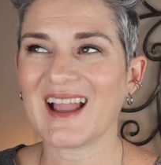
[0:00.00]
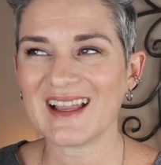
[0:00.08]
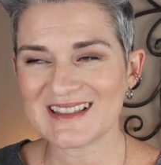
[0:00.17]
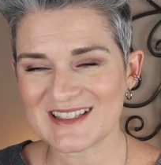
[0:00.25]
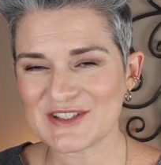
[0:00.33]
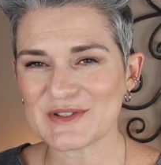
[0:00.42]

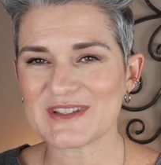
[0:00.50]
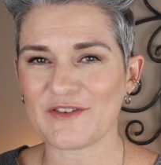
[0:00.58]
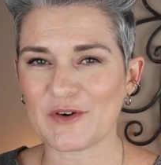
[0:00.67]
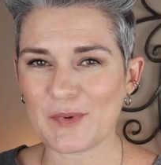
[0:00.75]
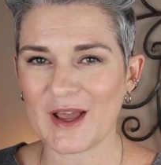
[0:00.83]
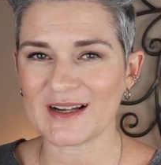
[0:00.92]
I did use
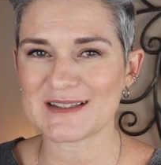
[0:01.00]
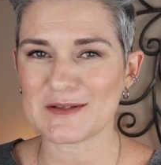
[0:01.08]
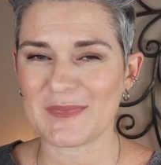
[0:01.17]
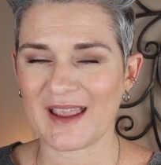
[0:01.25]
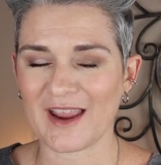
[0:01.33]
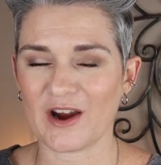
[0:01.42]
several products
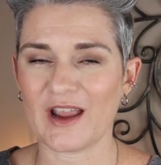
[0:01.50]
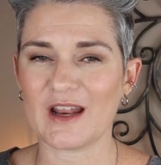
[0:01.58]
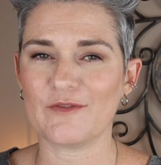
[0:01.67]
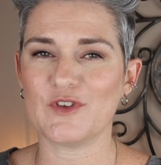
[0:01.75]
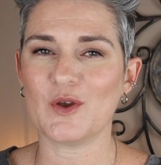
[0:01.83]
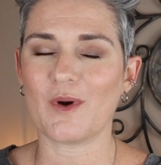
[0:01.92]
in my hair, and
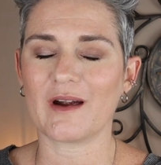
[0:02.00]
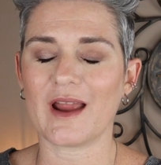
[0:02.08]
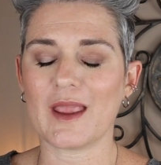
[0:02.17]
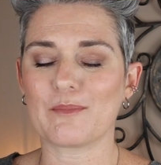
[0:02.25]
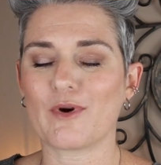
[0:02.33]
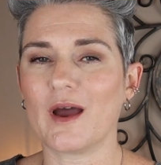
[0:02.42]
if you are
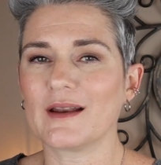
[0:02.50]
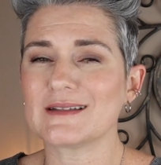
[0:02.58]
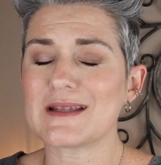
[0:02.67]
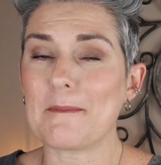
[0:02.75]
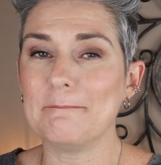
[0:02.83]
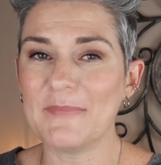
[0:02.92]
a
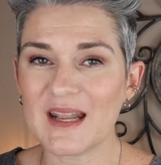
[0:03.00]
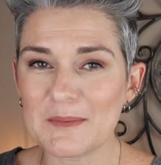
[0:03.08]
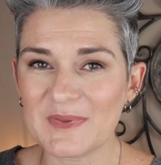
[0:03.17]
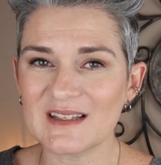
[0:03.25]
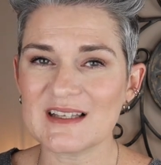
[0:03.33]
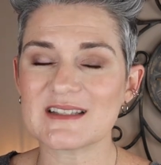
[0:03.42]
product
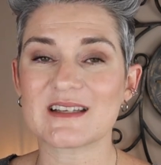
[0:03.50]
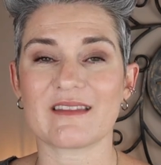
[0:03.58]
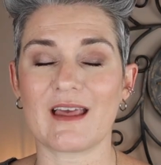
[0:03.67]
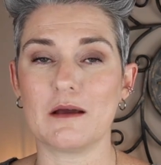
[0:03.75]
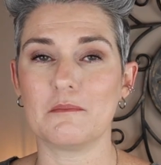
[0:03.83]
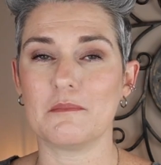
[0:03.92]
minimalist,
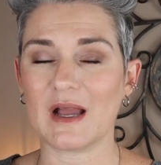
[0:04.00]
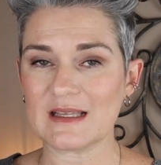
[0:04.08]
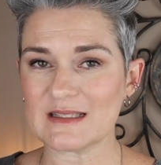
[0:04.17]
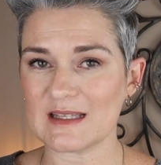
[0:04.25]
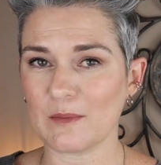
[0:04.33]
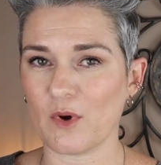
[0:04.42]
that
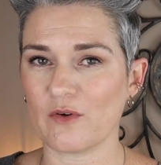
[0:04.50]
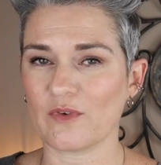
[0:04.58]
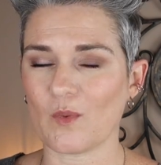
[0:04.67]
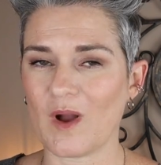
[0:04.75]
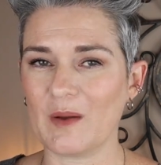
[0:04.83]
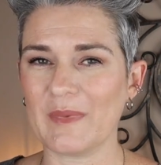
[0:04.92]
might seem
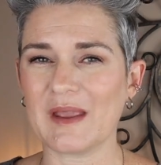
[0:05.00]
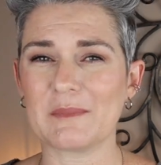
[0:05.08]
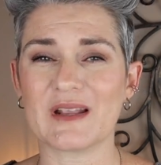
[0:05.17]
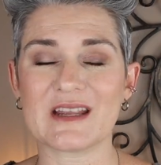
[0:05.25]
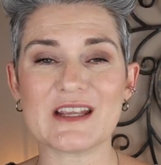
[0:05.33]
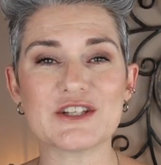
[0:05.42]
overwhelming,
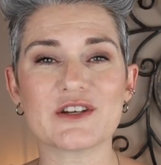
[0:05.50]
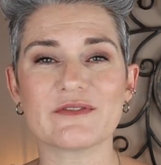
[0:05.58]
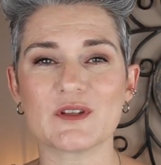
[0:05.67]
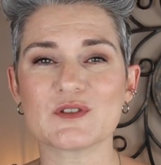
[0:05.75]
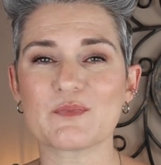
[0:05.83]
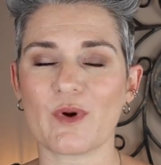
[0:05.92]
but each
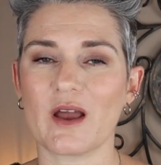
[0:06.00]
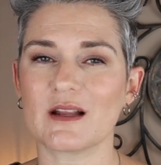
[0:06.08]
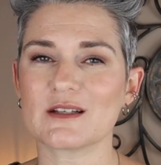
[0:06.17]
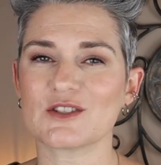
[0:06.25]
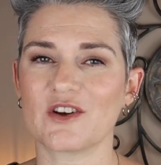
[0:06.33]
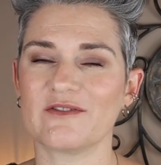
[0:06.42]
of those
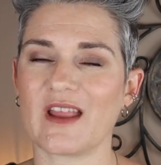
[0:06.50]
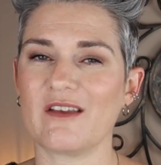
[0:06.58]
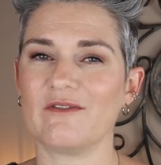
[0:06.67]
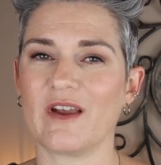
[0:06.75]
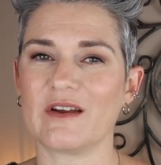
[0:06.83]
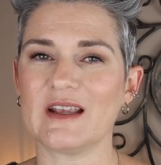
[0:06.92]
products served a
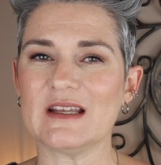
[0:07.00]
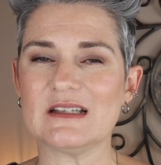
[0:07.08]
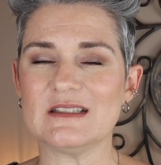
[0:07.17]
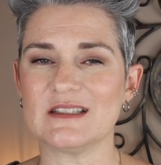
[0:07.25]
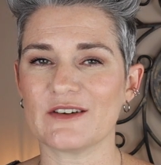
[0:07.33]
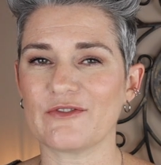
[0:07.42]
very
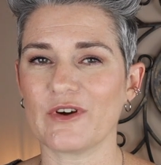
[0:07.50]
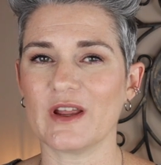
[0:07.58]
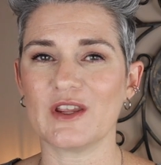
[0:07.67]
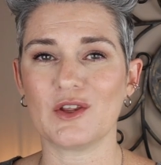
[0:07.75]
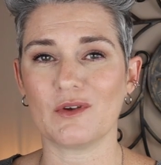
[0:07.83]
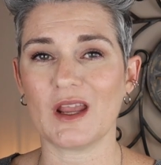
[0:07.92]

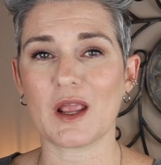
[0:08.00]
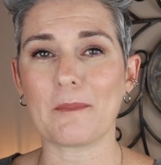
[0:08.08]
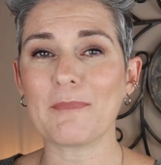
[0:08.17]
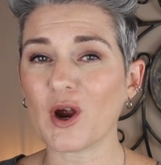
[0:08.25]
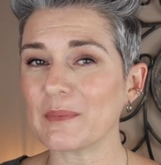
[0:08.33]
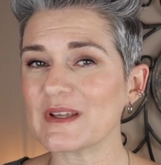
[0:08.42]
different, unique
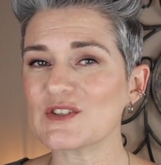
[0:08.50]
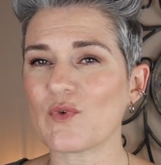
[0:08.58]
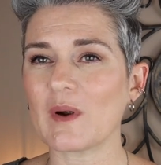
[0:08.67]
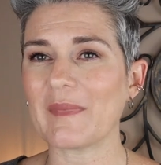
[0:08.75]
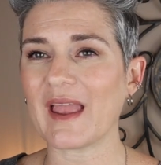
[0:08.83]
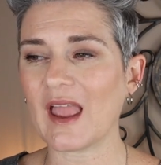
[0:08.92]
purpose
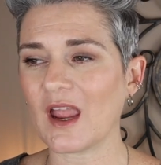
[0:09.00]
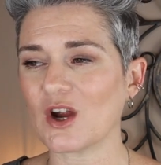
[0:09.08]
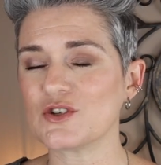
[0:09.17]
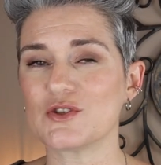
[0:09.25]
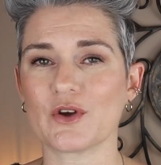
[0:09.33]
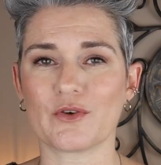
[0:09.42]
for my
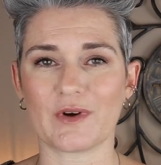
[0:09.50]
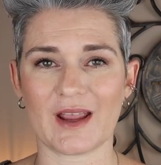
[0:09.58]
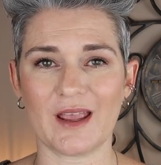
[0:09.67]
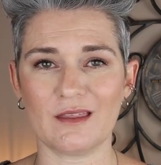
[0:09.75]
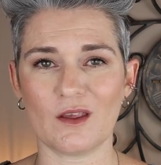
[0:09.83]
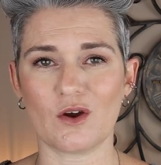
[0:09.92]
hair to
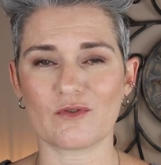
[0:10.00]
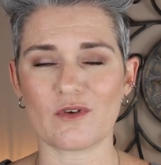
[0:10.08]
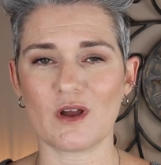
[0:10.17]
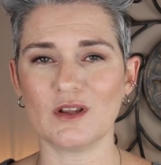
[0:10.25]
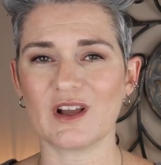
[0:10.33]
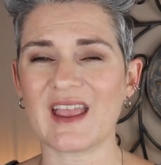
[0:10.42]
create the
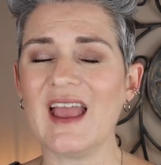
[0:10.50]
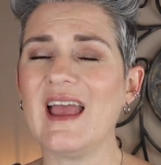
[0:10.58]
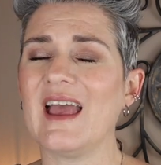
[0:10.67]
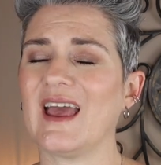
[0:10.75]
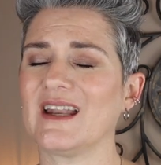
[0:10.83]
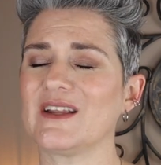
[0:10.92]
overall look,
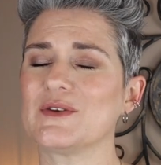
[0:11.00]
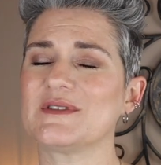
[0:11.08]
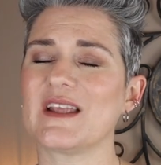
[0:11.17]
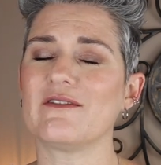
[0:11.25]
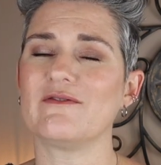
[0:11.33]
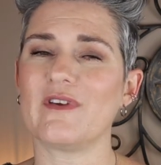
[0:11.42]
and I
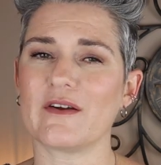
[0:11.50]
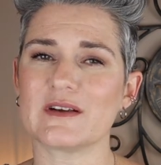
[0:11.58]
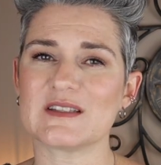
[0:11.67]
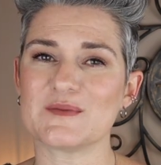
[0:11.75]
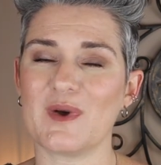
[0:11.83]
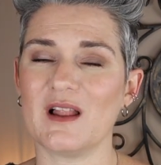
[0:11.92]
used a
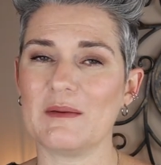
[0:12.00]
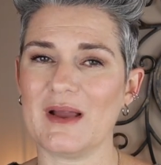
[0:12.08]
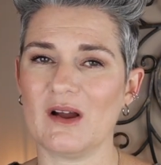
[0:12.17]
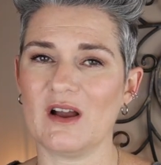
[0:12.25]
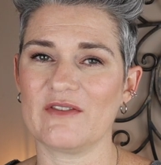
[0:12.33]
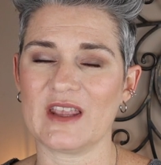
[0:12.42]
very small
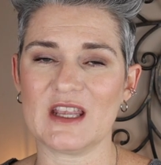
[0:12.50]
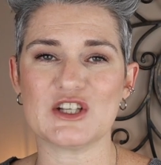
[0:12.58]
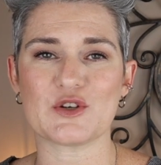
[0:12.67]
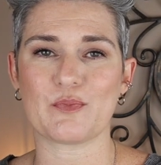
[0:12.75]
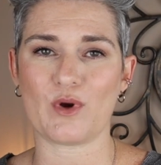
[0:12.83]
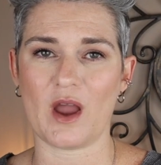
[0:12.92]
amount of
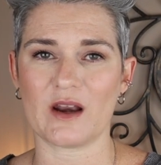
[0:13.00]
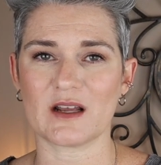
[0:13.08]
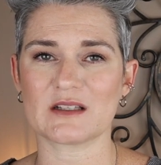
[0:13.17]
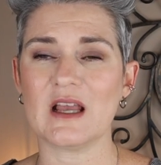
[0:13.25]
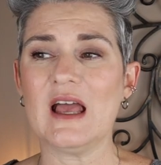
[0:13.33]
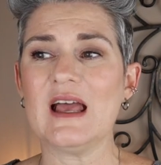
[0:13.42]
each
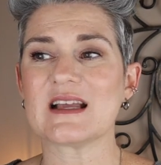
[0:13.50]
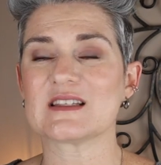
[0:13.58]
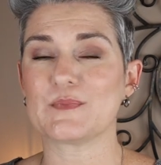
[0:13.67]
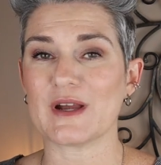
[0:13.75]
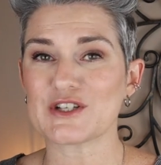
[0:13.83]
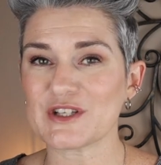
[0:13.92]
product.
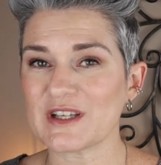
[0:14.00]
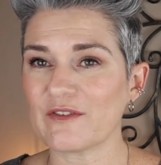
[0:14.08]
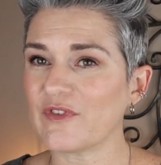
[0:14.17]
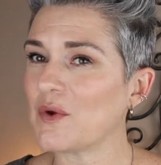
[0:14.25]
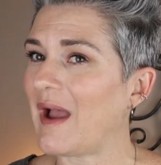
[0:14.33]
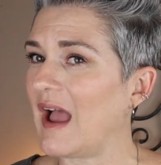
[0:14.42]
Especially
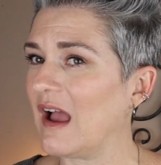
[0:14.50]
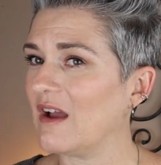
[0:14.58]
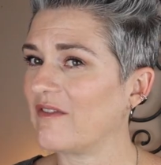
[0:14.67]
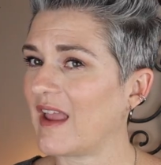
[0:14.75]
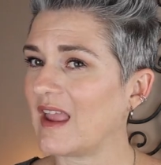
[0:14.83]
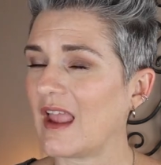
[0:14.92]
if you
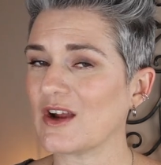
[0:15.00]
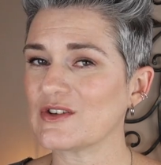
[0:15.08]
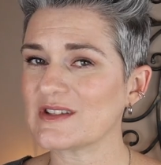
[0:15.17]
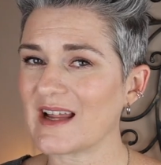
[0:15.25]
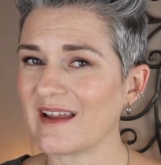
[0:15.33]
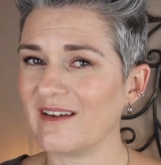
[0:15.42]
have a
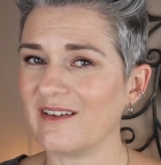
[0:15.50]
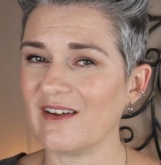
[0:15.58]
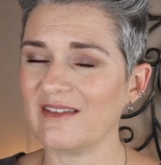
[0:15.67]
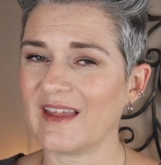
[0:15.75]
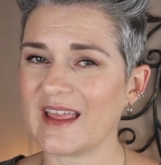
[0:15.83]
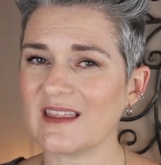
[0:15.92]

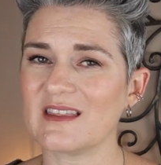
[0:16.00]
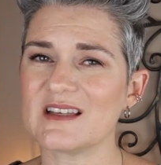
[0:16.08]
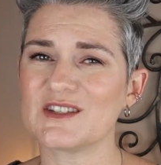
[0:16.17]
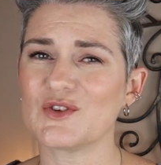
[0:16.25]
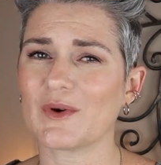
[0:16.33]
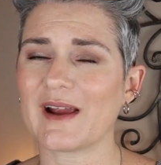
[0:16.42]
hairstyle like
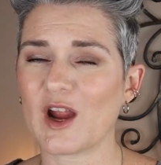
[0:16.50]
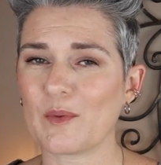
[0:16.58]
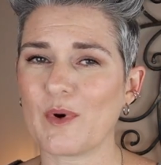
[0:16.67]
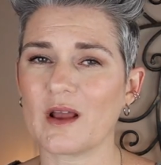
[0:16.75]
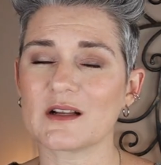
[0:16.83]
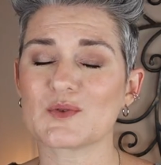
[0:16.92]
this, your hair
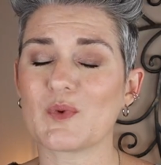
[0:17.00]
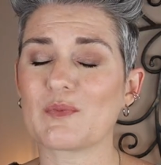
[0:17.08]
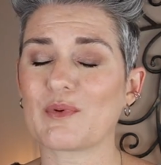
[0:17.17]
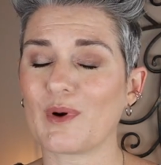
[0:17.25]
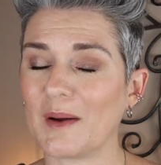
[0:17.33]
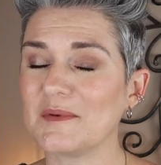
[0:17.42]
products will
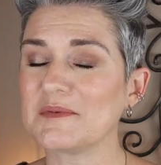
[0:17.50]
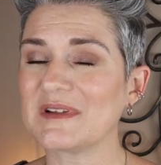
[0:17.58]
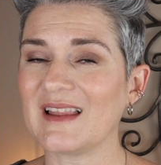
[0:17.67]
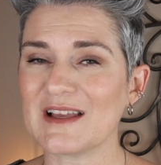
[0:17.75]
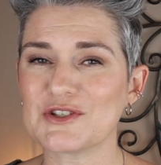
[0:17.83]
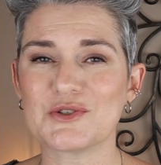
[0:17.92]
probably
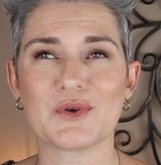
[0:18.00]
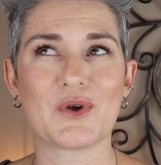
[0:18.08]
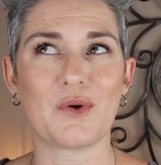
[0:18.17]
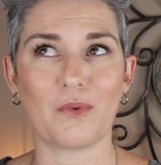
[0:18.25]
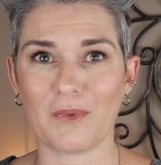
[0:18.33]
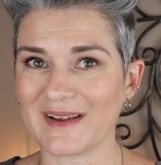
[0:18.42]
last you
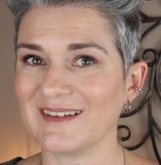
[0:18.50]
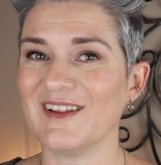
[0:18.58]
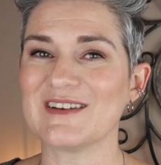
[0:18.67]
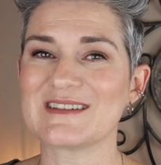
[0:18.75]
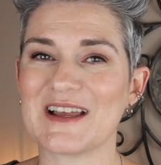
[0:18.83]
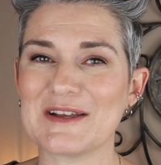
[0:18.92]
quite a
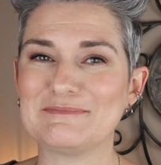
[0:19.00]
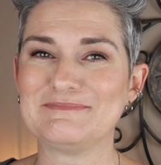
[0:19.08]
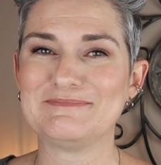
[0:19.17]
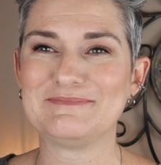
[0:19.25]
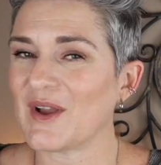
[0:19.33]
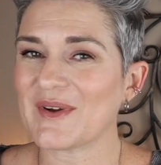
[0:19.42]
long time.
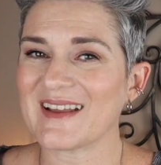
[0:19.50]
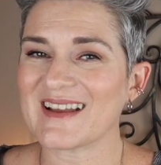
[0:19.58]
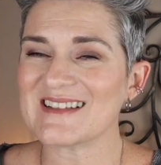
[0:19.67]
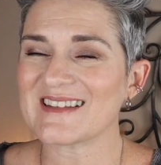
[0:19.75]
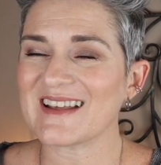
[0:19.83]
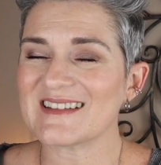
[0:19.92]
Okay
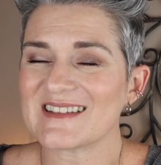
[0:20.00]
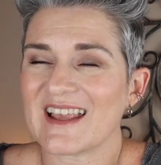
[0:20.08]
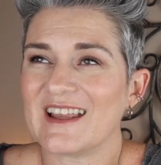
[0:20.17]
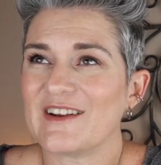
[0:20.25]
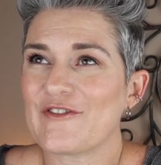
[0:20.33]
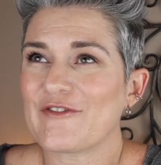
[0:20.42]
guys, that is
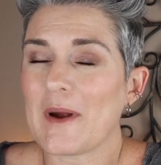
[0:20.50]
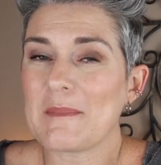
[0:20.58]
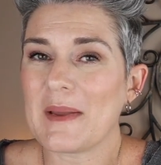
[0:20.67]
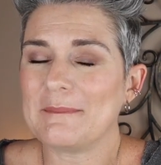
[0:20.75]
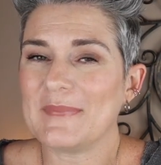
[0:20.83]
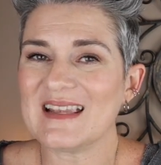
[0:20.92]
it
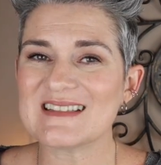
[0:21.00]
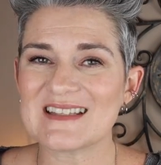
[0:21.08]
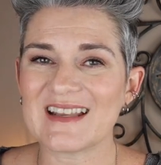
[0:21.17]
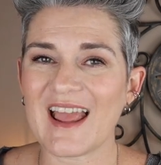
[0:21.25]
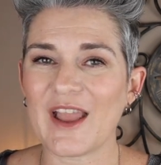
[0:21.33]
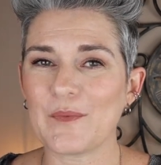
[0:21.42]
from me
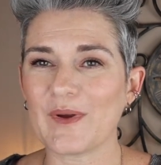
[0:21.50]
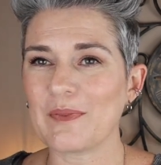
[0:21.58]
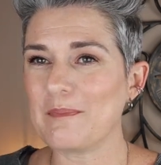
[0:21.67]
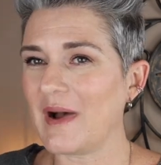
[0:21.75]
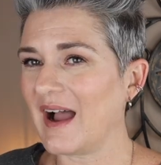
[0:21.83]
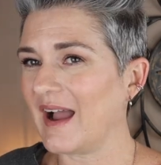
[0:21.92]
today
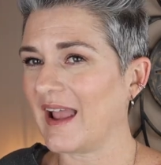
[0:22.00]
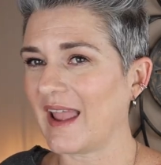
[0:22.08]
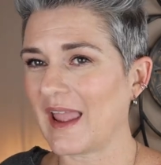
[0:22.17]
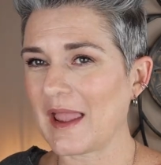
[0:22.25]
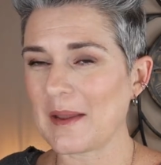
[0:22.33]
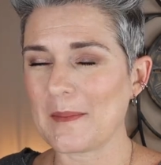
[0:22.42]
with
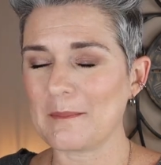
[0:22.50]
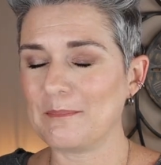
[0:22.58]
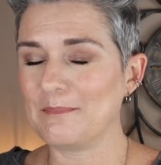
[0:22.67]
my